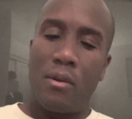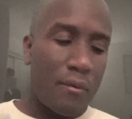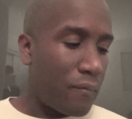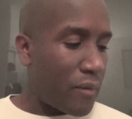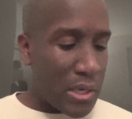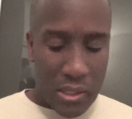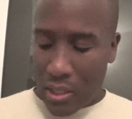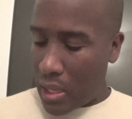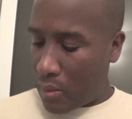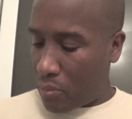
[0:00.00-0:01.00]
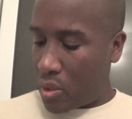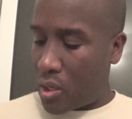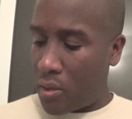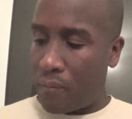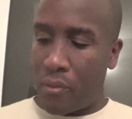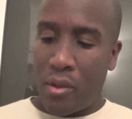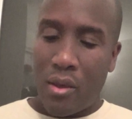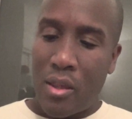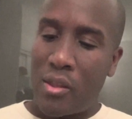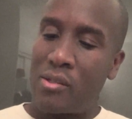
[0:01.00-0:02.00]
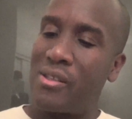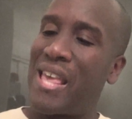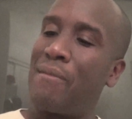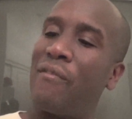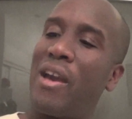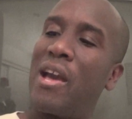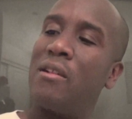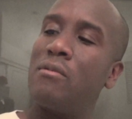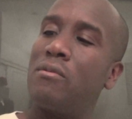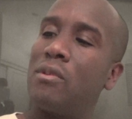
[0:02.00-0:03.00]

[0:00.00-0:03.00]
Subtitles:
Finding that one. And then it's the game I've had,